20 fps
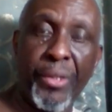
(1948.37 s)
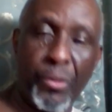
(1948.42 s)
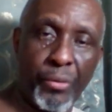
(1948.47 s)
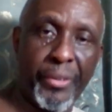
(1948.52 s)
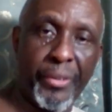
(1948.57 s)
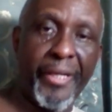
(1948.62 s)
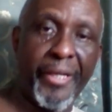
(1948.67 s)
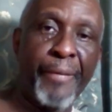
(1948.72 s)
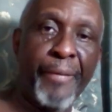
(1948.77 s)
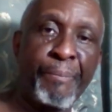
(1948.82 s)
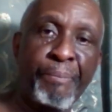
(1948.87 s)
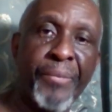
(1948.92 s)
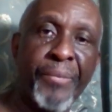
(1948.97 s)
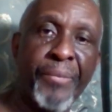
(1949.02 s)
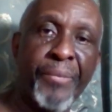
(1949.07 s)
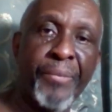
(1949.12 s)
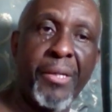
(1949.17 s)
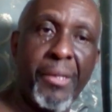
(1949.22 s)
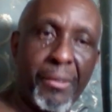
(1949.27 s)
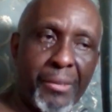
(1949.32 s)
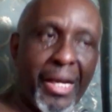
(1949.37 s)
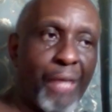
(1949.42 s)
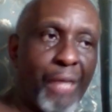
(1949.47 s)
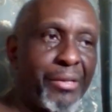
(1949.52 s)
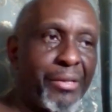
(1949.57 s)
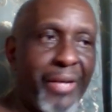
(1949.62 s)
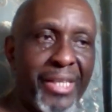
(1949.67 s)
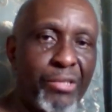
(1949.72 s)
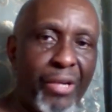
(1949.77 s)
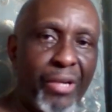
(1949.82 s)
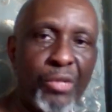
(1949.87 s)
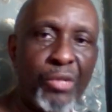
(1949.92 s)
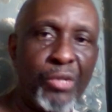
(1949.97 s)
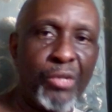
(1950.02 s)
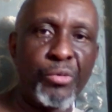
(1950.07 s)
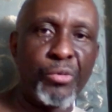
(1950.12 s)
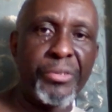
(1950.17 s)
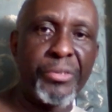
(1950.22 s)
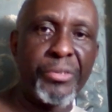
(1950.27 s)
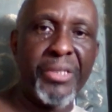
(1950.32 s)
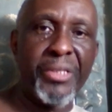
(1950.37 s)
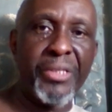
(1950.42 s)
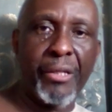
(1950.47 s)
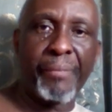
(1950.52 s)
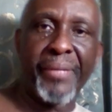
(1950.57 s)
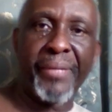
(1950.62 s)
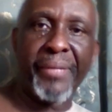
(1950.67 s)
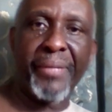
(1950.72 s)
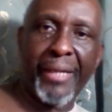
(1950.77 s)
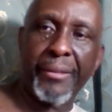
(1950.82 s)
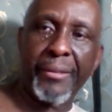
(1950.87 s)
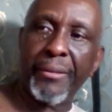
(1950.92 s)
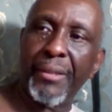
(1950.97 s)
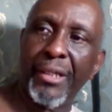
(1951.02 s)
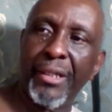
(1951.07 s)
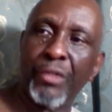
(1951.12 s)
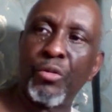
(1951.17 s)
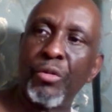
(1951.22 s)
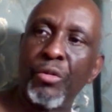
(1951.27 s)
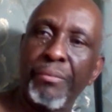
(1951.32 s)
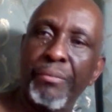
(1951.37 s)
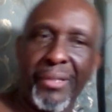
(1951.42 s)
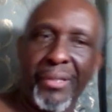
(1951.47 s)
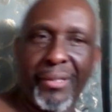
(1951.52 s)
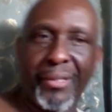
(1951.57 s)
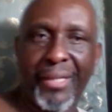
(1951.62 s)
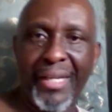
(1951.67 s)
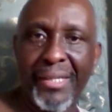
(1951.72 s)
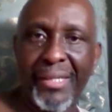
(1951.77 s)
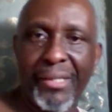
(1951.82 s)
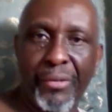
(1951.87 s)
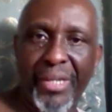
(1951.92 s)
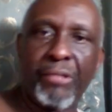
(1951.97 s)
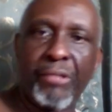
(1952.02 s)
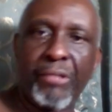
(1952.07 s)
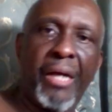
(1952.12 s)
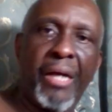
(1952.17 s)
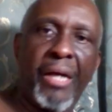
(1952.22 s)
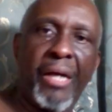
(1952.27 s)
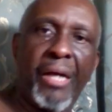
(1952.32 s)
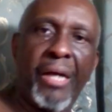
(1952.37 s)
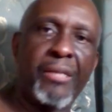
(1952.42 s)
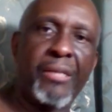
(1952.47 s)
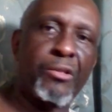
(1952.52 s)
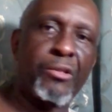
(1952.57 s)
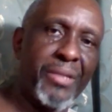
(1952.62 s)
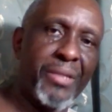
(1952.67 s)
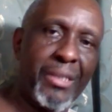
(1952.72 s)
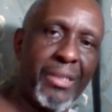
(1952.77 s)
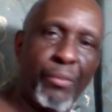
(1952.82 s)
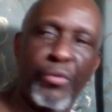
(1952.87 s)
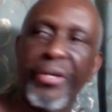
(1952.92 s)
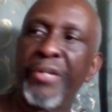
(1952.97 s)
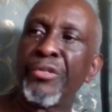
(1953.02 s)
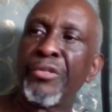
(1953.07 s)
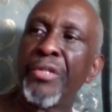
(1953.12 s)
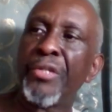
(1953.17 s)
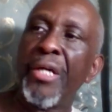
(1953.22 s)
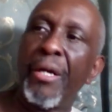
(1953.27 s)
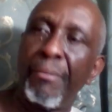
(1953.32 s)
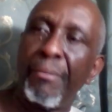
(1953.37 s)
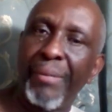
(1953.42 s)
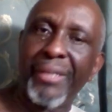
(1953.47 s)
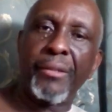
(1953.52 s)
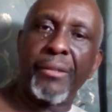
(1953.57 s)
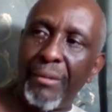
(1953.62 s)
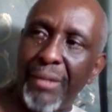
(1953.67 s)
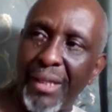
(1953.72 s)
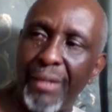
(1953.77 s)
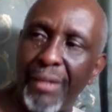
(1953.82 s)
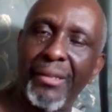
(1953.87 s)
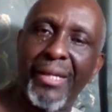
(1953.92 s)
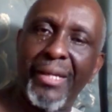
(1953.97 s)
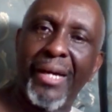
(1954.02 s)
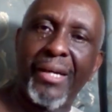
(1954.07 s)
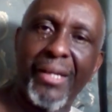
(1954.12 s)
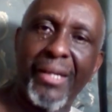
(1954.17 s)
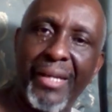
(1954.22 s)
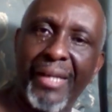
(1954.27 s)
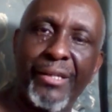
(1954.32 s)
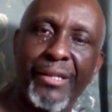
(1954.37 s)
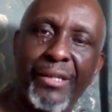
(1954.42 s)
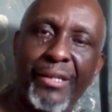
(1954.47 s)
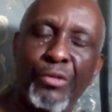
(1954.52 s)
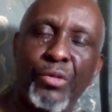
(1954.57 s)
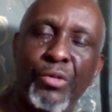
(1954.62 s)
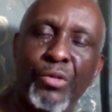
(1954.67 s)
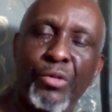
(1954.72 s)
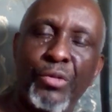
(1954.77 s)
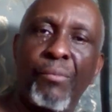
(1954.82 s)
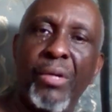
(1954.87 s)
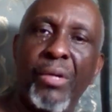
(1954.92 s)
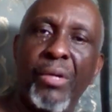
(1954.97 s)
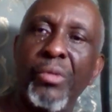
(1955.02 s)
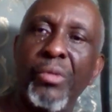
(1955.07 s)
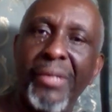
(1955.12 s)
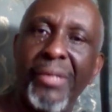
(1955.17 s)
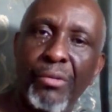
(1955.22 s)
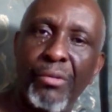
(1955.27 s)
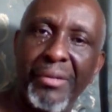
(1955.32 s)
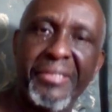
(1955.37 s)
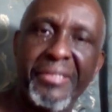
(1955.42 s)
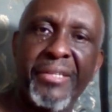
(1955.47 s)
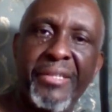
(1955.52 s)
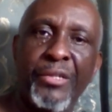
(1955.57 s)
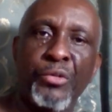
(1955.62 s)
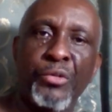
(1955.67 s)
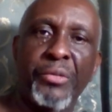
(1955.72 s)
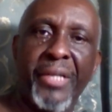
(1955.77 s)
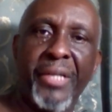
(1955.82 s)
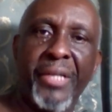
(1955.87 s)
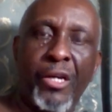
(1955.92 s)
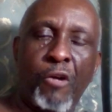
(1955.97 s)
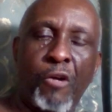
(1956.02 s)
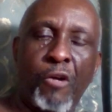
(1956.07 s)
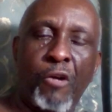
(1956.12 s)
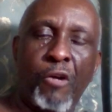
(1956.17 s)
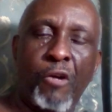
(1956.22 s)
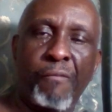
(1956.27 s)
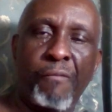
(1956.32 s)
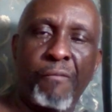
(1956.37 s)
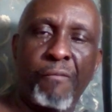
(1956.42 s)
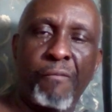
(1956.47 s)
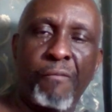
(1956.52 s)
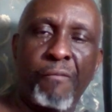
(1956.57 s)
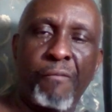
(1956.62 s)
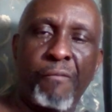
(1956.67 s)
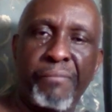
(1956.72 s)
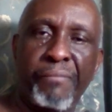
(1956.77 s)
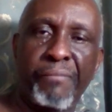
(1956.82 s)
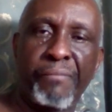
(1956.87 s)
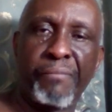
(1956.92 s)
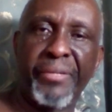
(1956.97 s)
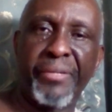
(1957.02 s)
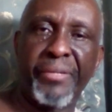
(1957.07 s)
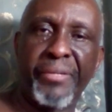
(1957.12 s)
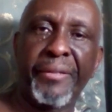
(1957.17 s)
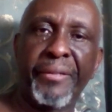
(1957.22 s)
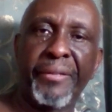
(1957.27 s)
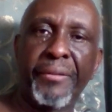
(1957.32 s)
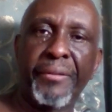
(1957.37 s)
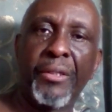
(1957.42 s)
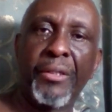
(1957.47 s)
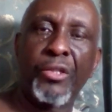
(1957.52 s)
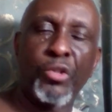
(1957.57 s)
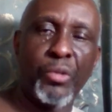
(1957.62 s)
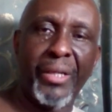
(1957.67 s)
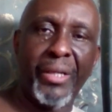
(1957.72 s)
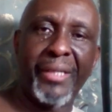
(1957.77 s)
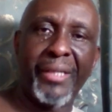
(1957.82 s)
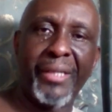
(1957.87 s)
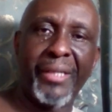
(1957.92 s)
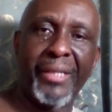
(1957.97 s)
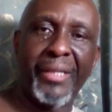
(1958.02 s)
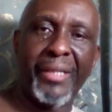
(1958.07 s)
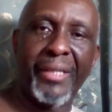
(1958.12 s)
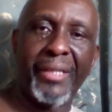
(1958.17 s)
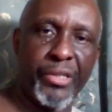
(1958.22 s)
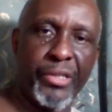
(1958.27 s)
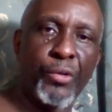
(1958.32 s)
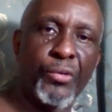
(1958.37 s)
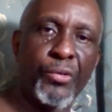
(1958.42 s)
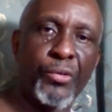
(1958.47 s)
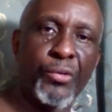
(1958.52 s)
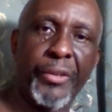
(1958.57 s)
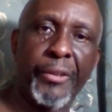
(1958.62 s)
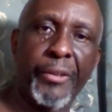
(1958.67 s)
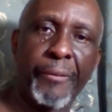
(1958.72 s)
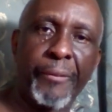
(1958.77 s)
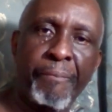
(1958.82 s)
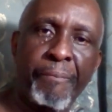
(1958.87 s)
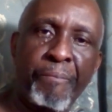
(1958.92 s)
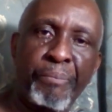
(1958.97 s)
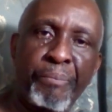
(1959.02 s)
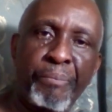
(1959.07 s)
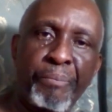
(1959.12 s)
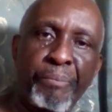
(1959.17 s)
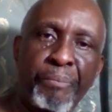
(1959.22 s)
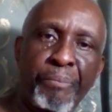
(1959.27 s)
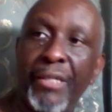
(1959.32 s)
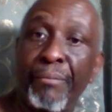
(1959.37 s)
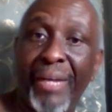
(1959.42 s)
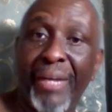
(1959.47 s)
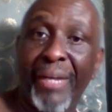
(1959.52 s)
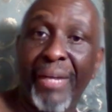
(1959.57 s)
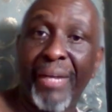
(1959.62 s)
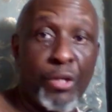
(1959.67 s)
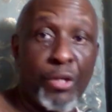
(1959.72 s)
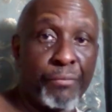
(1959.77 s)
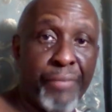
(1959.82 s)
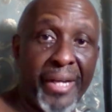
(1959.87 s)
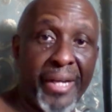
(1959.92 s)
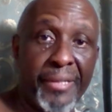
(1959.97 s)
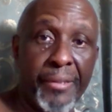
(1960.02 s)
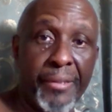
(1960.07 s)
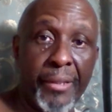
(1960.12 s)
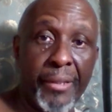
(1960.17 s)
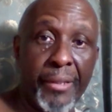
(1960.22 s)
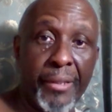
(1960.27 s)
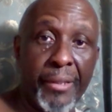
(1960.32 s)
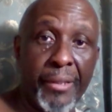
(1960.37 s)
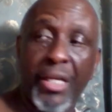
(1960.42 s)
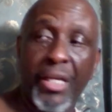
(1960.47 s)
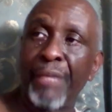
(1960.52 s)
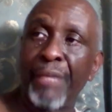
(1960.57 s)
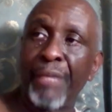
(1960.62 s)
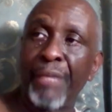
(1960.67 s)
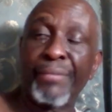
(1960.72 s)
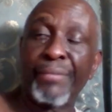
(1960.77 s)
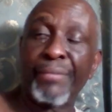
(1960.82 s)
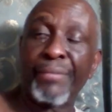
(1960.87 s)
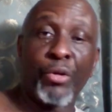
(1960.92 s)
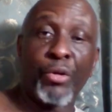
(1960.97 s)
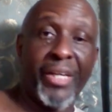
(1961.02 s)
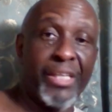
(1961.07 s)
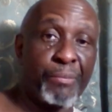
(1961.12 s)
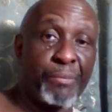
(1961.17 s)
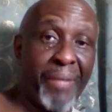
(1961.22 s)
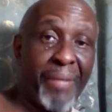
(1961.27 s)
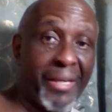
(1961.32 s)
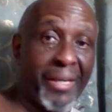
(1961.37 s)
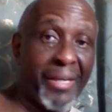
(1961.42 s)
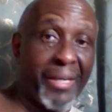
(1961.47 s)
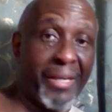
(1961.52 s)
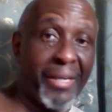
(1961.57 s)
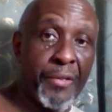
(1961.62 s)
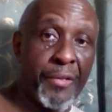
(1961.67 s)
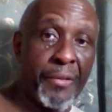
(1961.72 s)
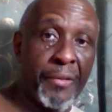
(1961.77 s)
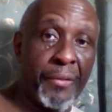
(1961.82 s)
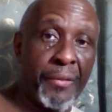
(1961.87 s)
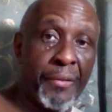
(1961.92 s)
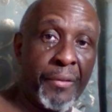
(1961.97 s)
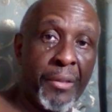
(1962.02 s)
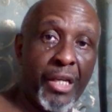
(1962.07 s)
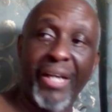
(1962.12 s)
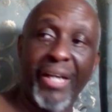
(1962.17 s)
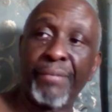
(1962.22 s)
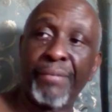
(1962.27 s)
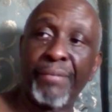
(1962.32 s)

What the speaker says: Okay? Now, the restaurant will determine that. It could be in the restaurant, could be somewhere else, but they are connected to someone who will listen to their complaint so that they can respond to it. All right? It might be on pricing, it might be on expectation, it might be on the order itself.